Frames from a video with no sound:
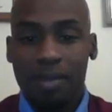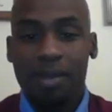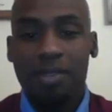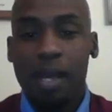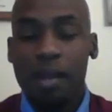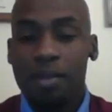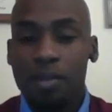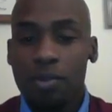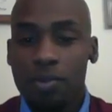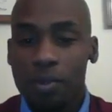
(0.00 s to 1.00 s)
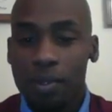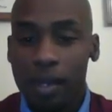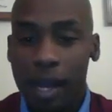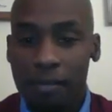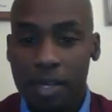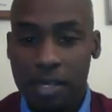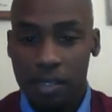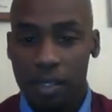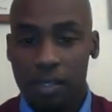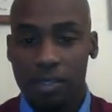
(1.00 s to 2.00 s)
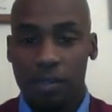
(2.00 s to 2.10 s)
Now, it's not unusual, obviously,